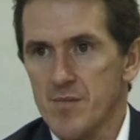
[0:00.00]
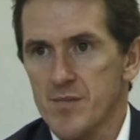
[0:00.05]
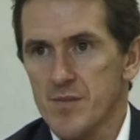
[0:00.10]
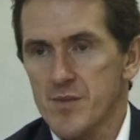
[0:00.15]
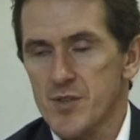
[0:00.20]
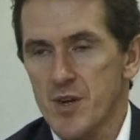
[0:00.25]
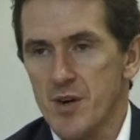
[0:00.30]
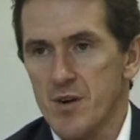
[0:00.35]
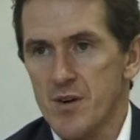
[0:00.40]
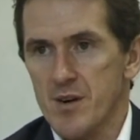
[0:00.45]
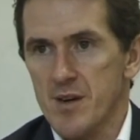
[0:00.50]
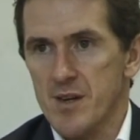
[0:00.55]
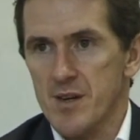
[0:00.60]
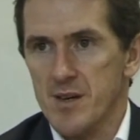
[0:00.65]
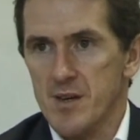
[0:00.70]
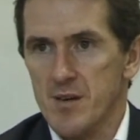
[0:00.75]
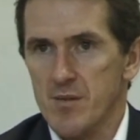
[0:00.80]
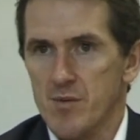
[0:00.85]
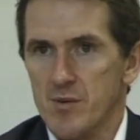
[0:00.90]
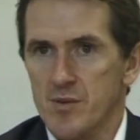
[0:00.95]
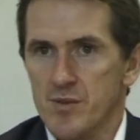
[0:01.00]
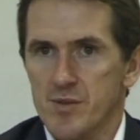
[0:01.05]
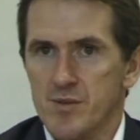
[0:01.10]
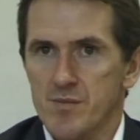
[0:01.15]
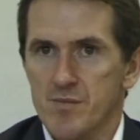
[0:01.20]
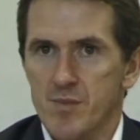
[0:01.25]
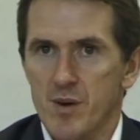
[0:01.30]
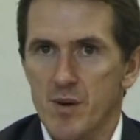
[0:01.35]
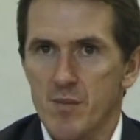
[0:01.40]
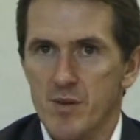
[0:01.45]
certainly he was
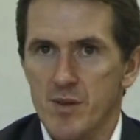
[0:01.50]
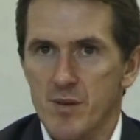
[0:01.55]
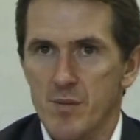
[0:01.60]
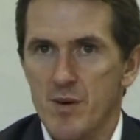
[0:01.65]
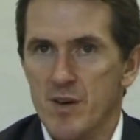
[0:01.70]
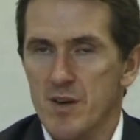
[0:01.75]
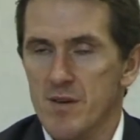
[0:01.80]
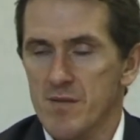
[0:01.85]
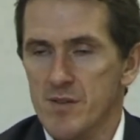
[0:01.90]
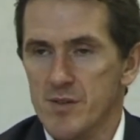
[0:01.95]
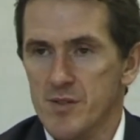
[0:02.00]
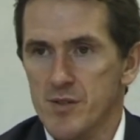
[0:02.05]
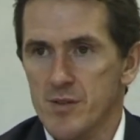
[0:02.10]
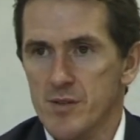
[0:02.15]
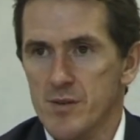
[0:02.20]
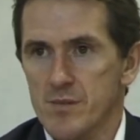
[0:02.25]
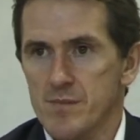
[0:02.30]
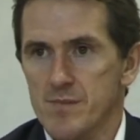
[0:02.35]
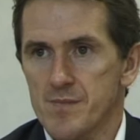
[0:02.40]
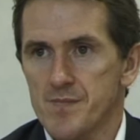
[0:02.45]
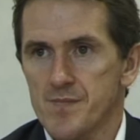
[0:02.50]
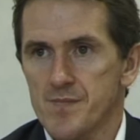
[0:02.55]
probably the bravest, you know.